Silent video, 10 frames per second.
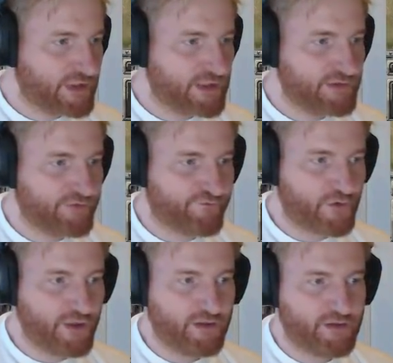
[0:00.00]

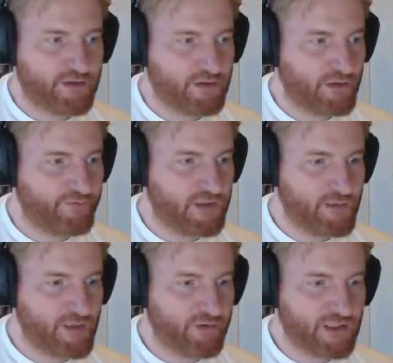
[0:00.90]
front of the
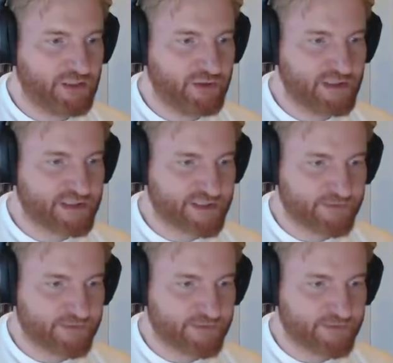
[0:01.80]
American units.